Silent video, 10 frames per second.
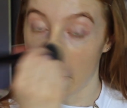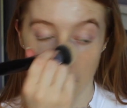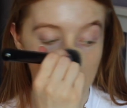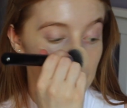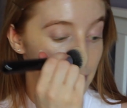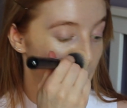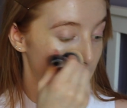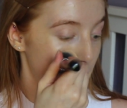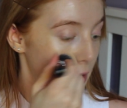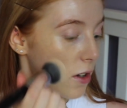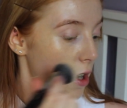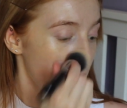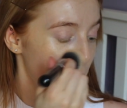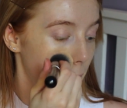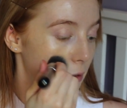and just kind
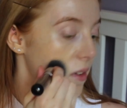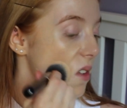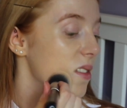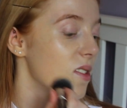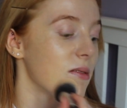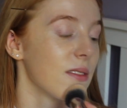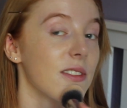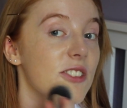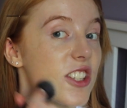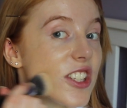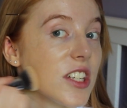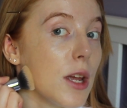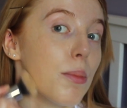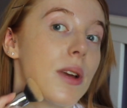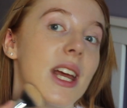of
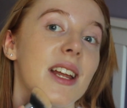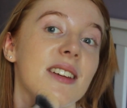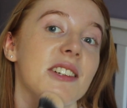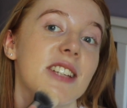stippling,